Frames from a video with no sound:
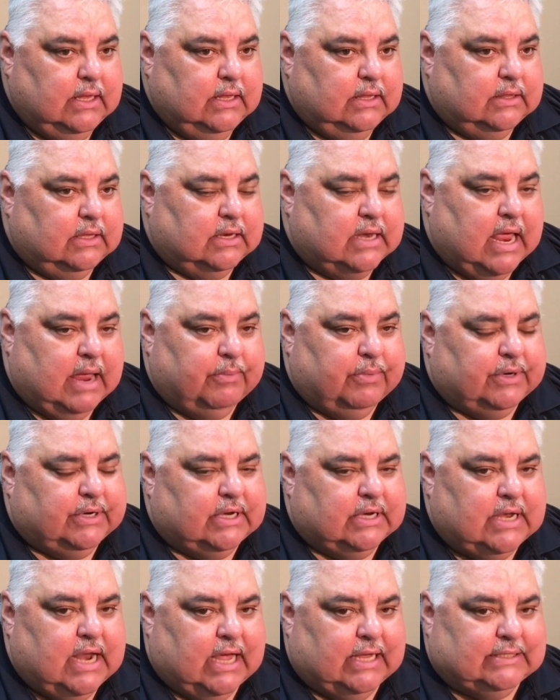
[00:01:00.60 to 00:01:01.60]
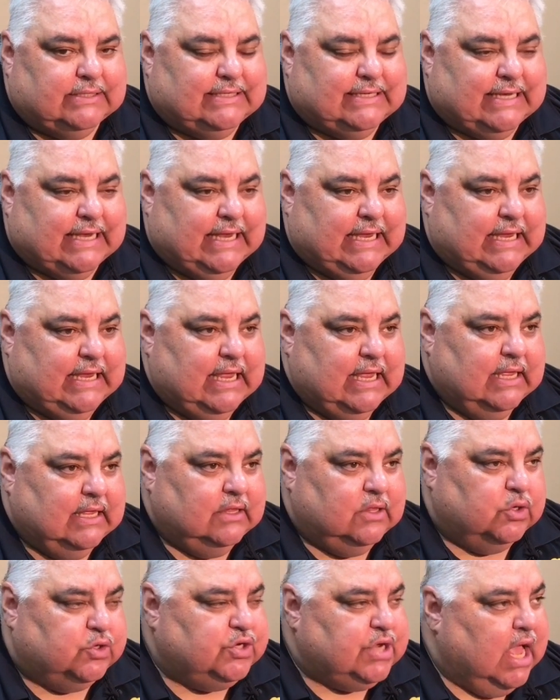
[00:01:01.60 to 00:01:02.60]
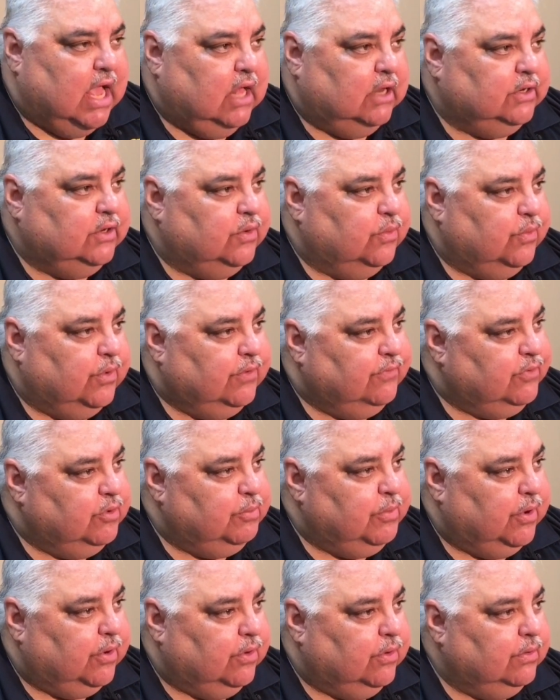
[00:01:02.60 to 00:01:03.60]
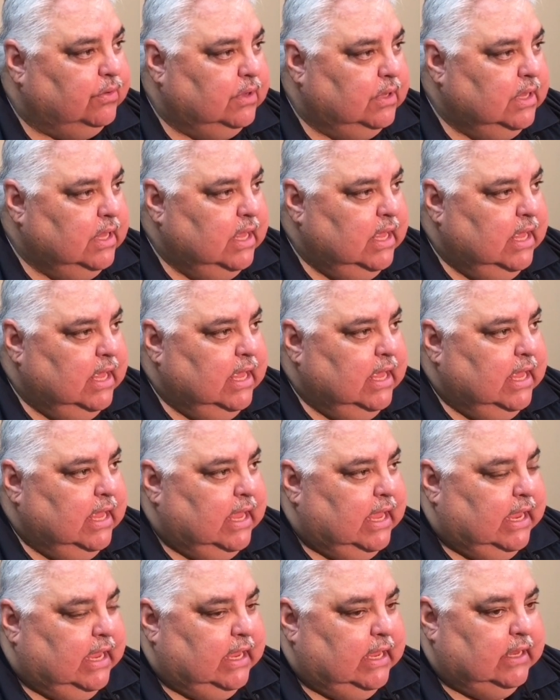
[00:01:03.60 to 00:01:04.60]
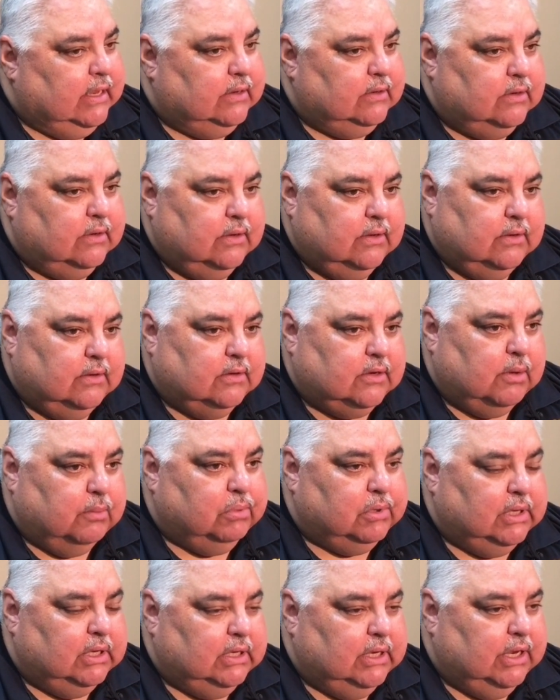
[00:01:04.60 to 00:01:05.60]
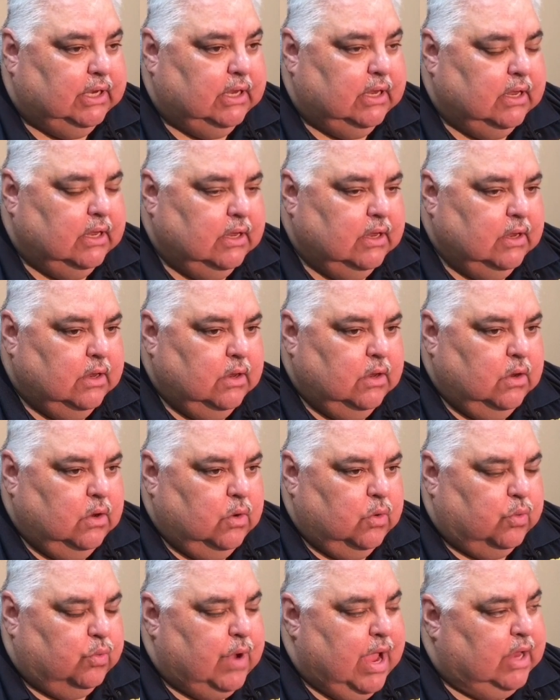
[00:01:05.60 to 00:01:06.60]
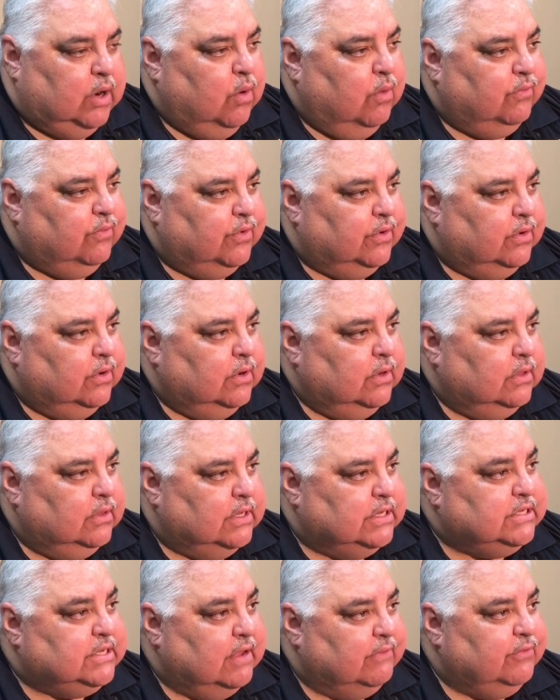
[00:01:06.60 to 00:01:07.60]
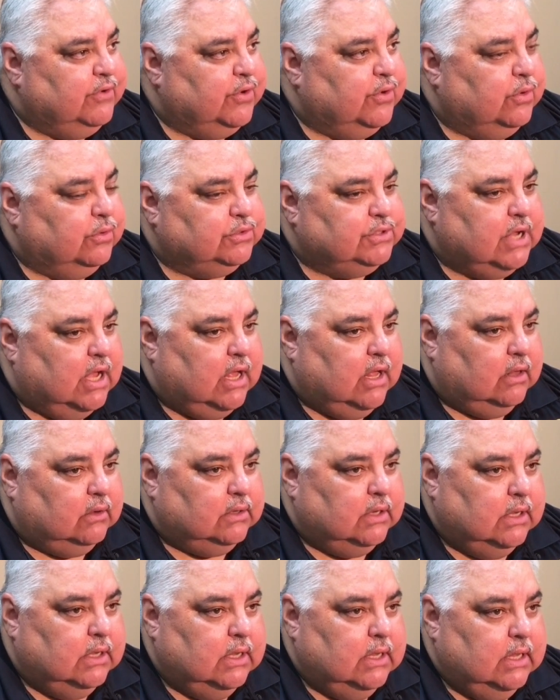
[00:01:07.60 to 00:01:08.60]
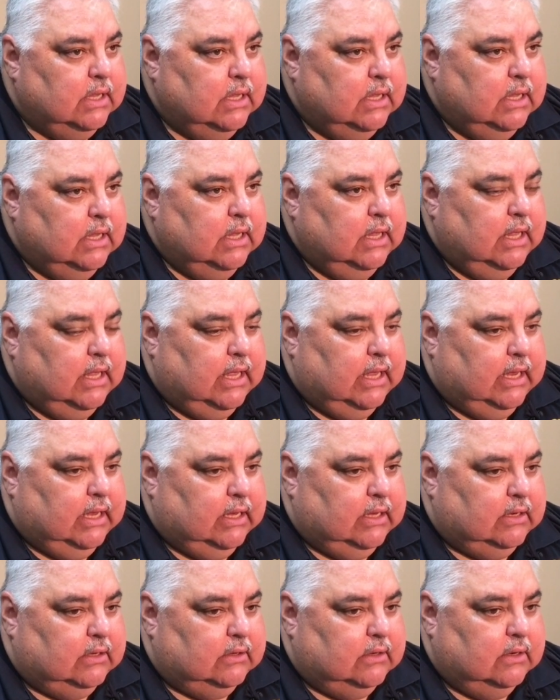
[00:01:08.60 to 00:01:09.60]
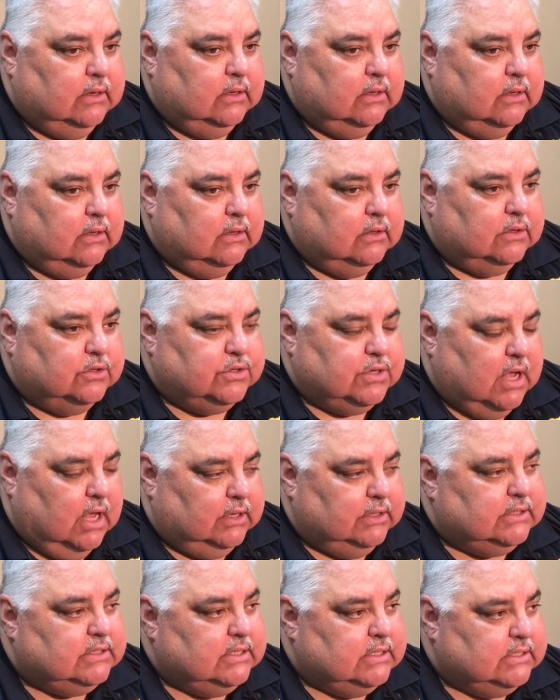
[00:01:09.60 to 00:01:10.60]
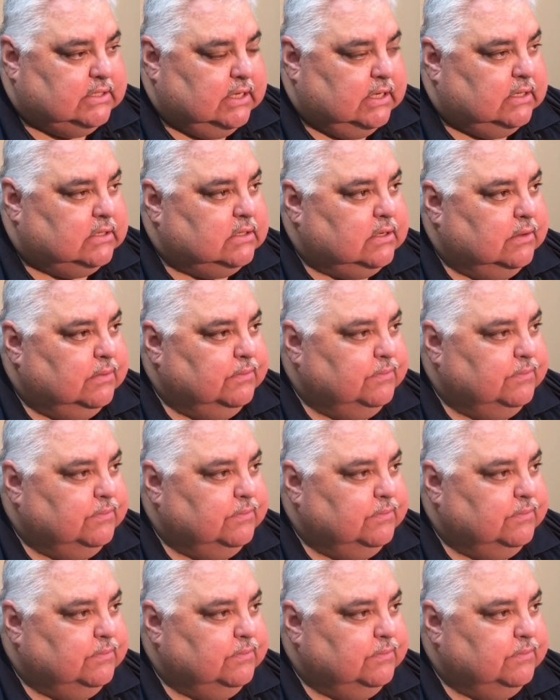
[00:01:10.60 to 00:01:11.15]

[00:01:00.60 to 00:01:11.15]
the neighbor did not see the child in the rearview mirror and completely ran over the 7-year-old child, and the child is deceased.